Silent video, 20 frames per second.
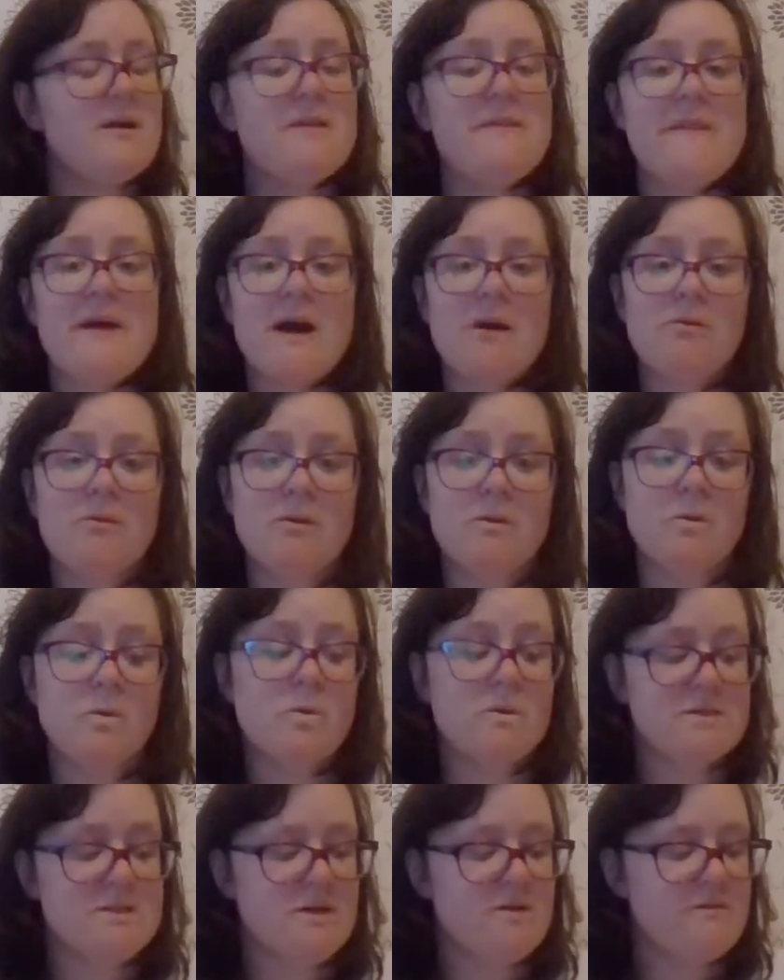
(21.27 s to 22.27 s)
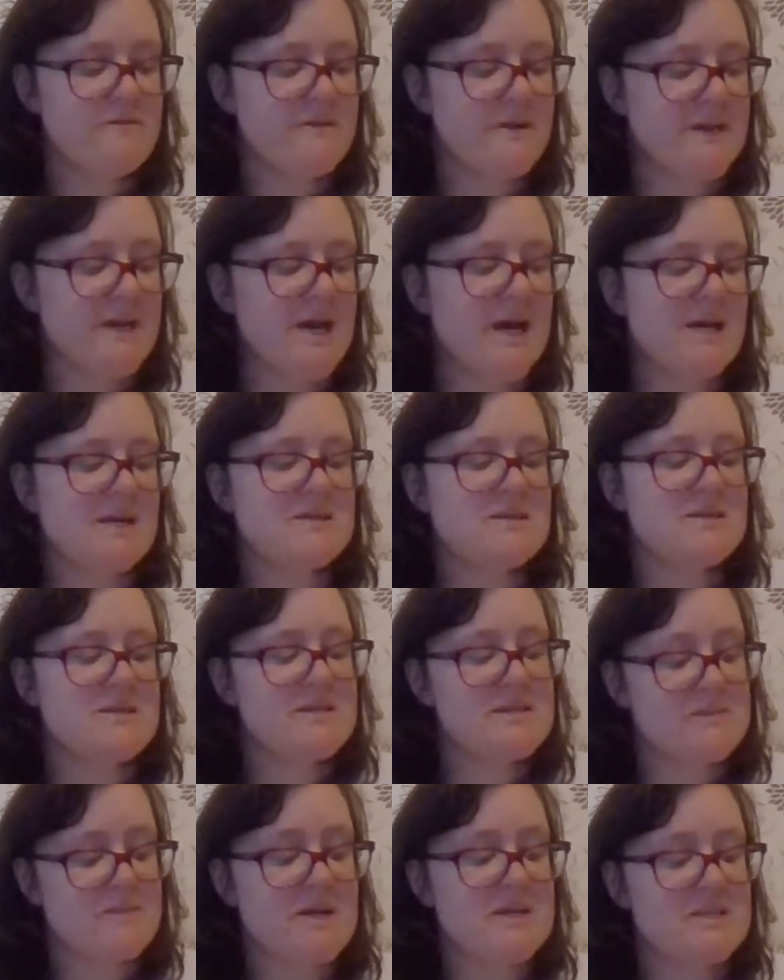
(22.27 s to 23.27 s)
that I will no doubt forget,
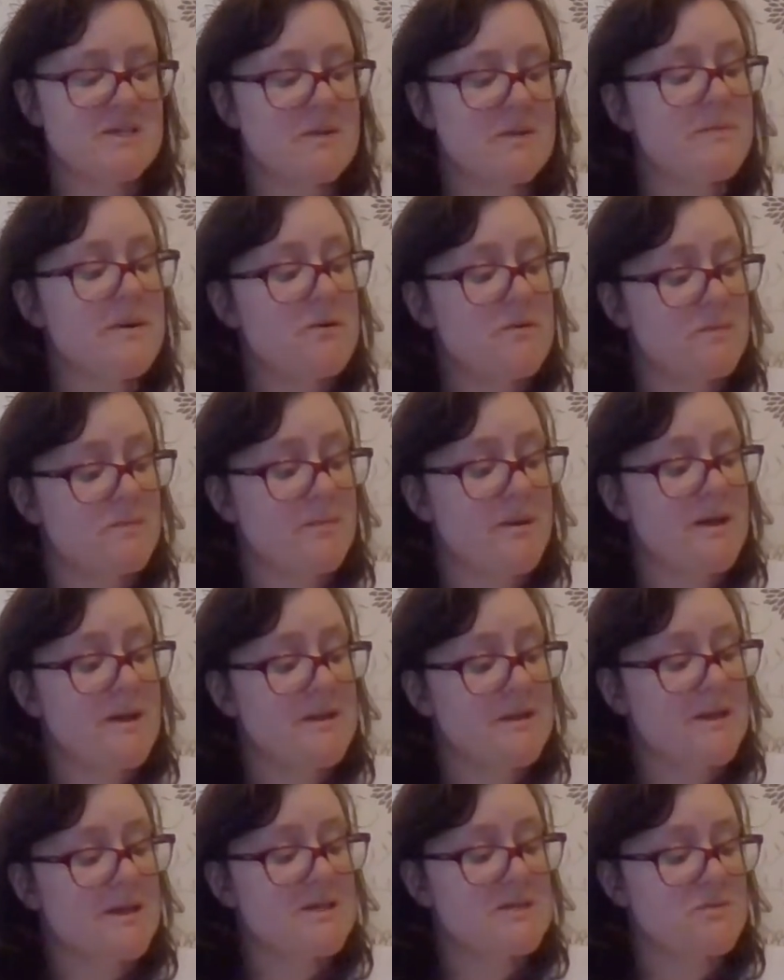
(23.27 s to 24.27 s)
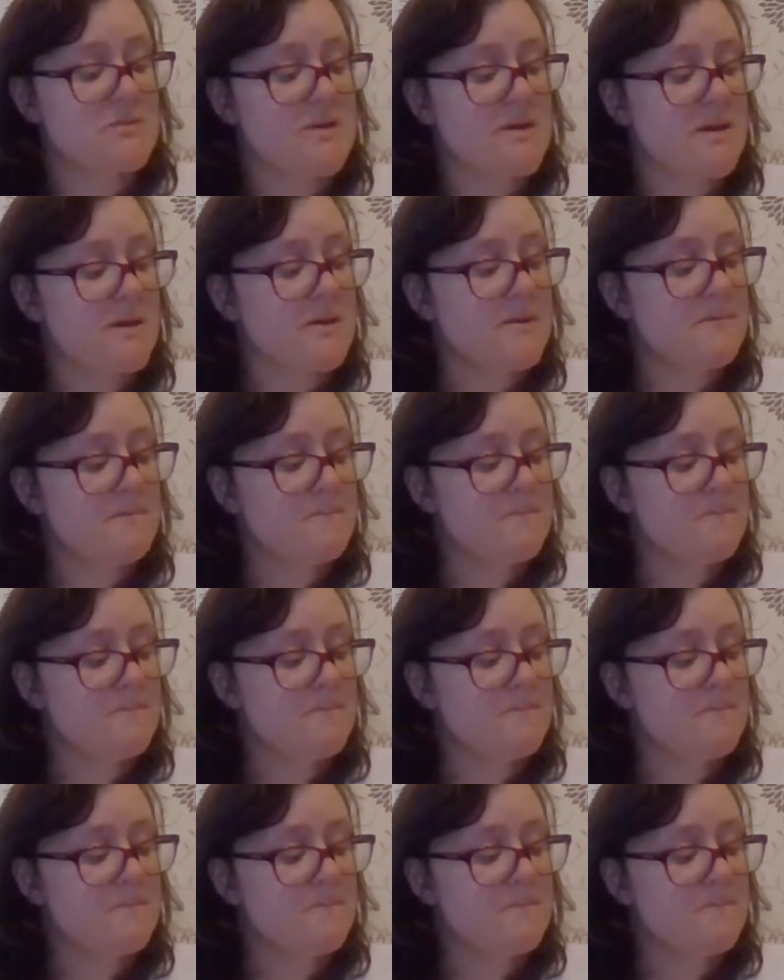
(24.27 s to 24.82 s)
especially by next week?